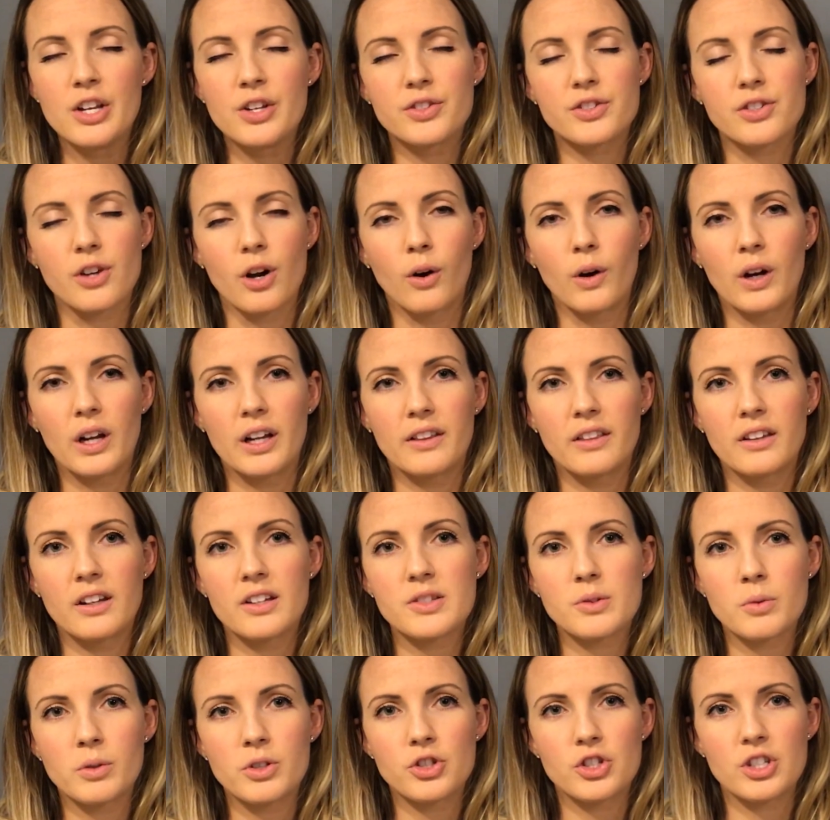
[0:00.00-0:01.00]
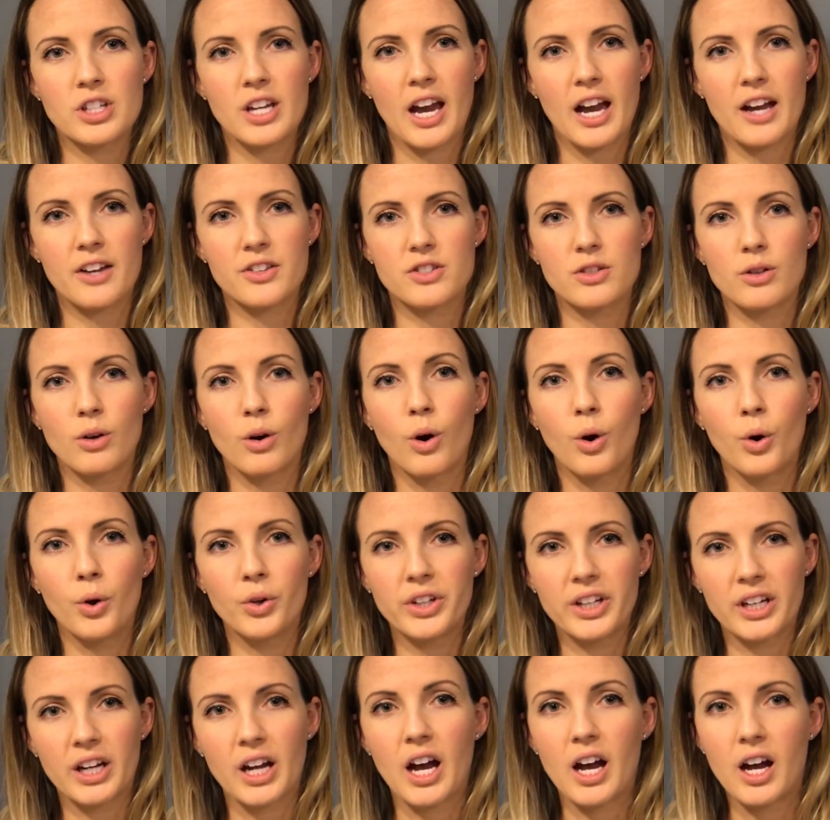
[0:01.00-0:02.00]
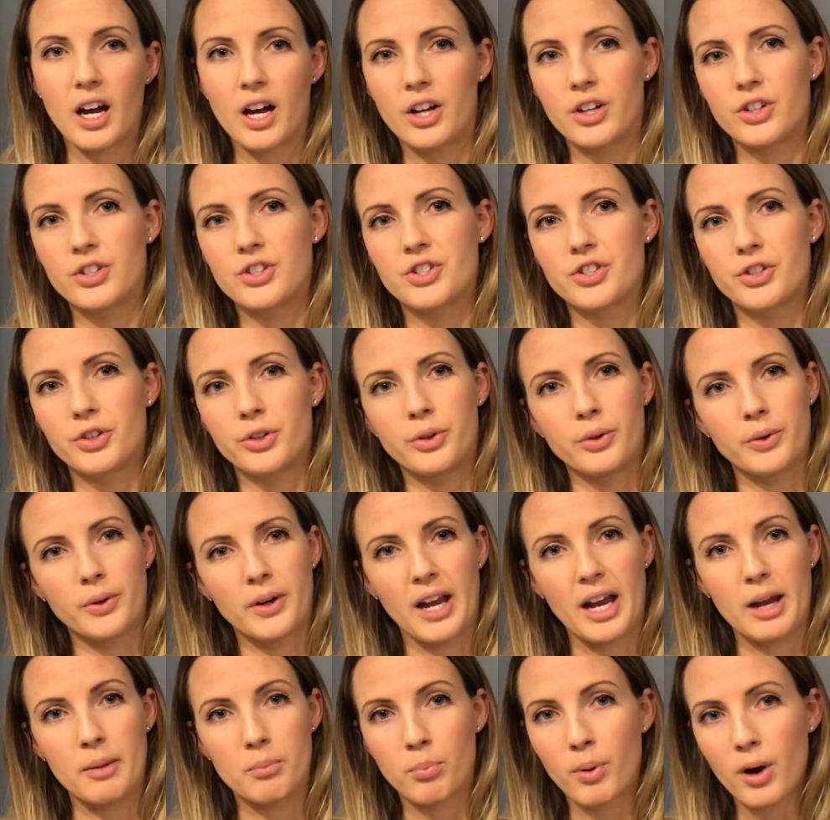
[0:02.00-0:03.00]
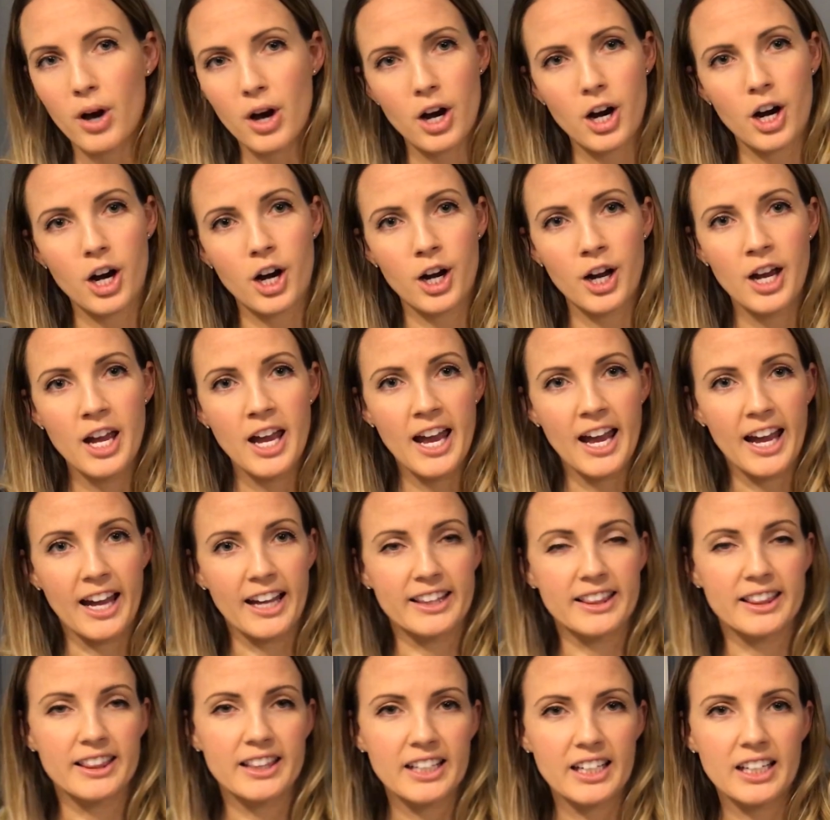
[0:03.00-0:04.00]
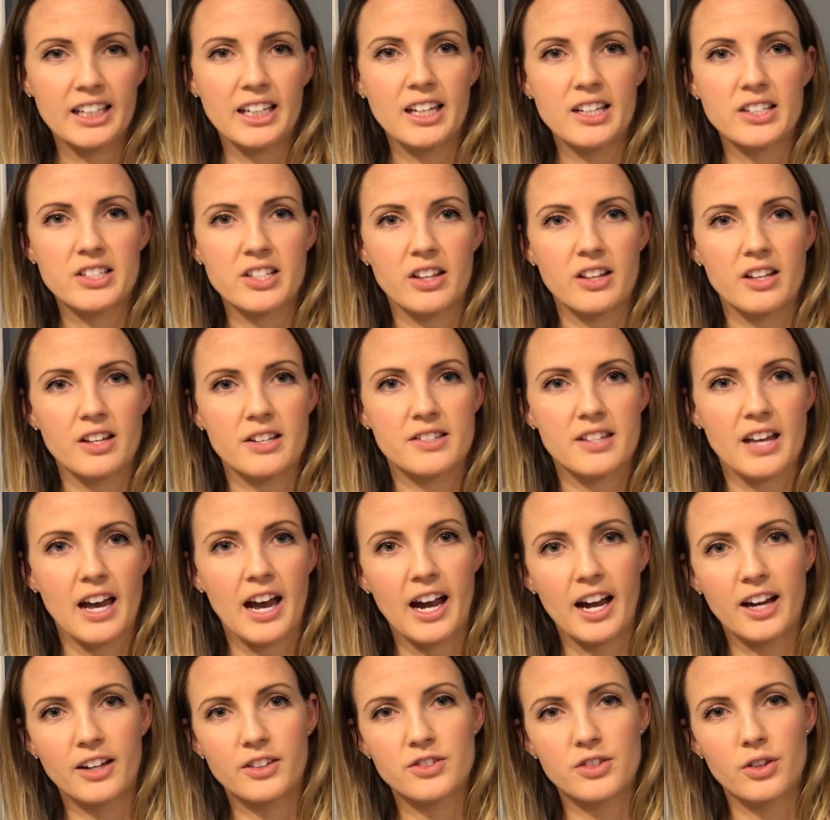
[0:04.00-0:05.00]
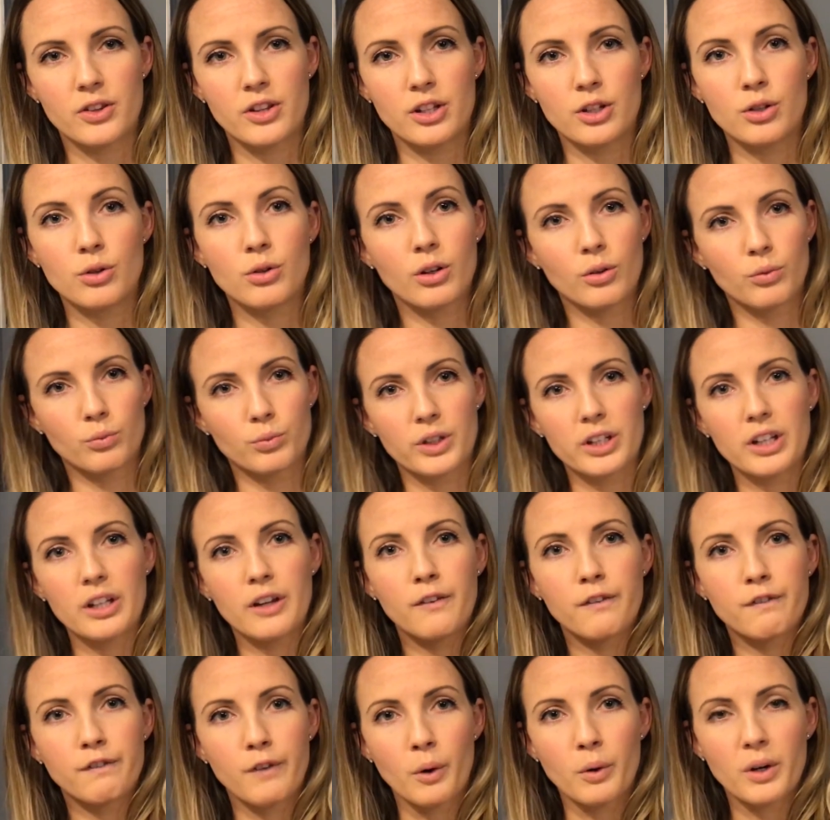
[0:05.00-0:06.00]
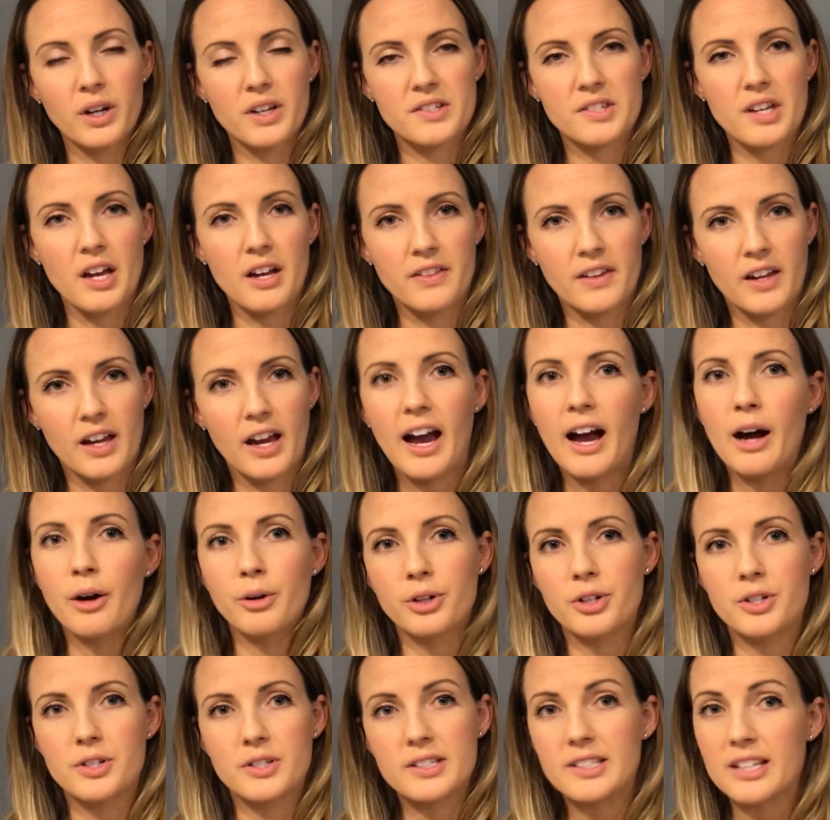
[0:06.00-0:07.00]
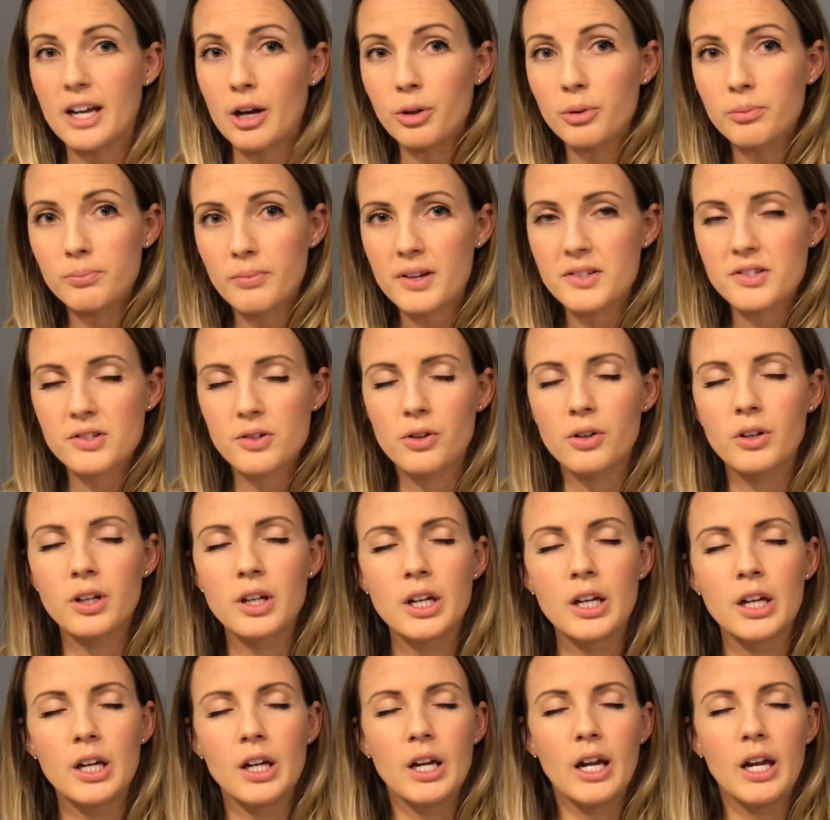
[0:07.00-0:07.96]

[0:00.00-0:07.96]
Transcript: So in this one, she has you holding on to a bar and leaning to the side so that you can really focus on that outer delt muscle.